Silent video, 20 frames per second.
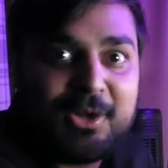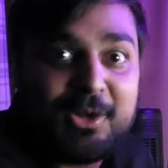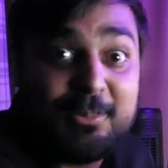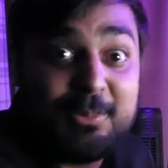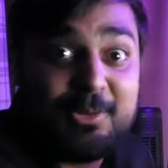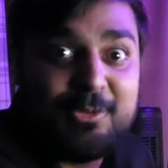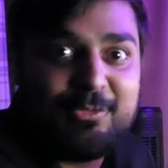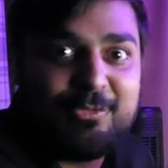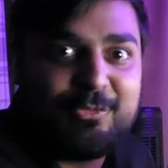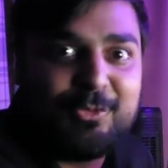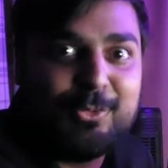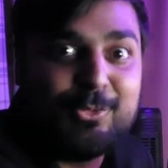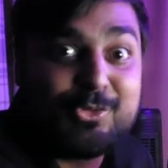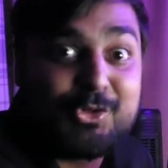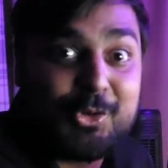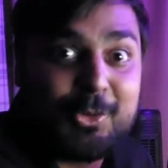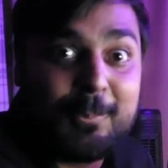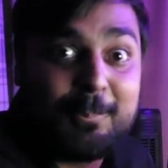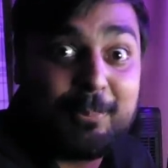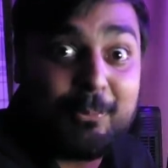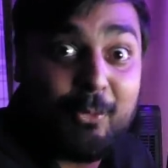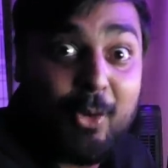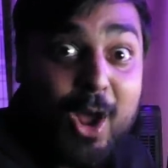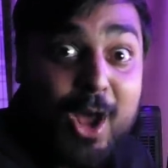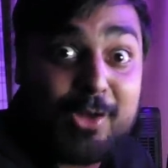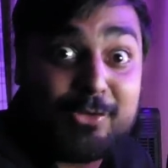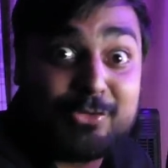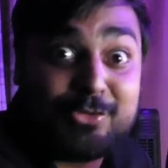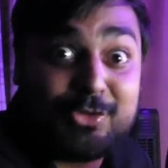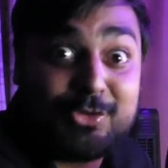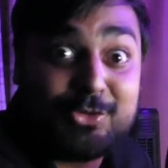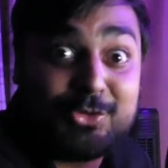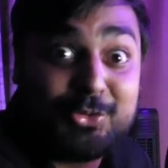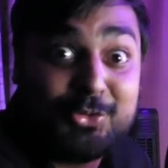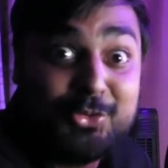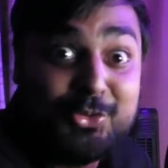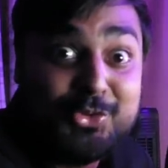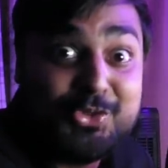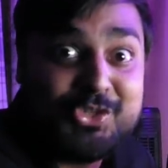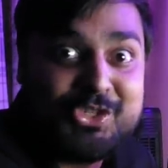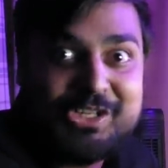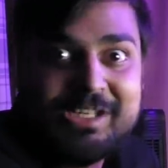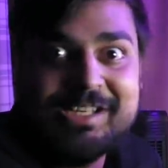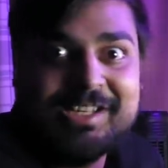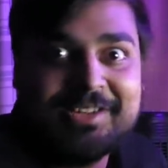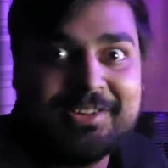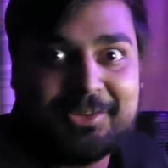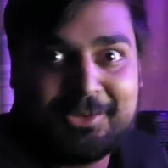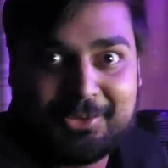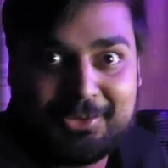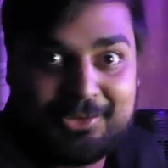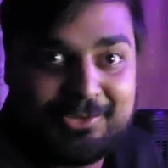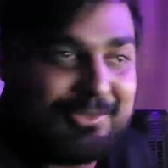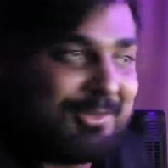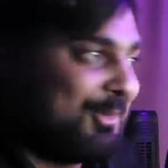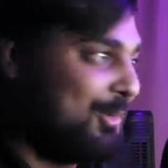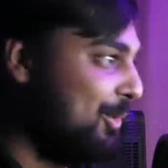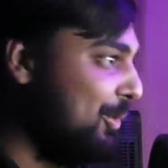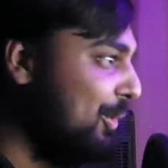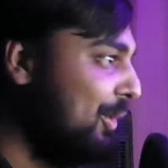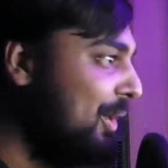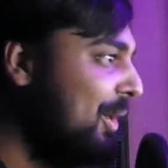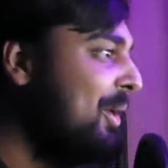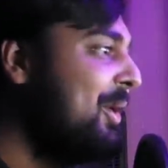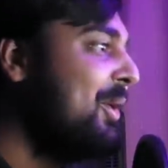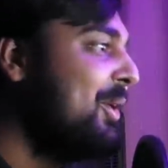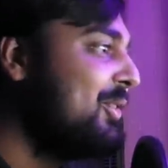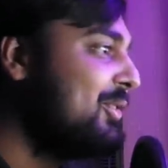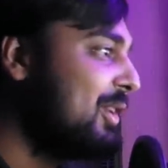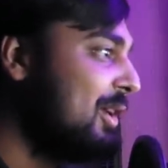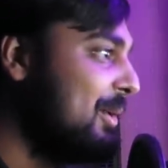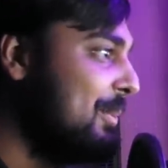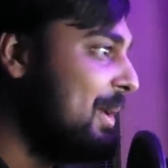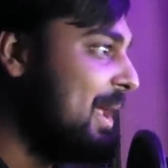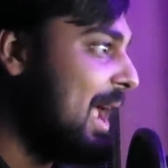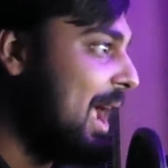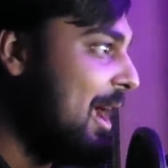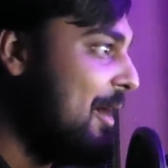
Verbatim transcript: going to be future prostitution in this, dude. It's going to be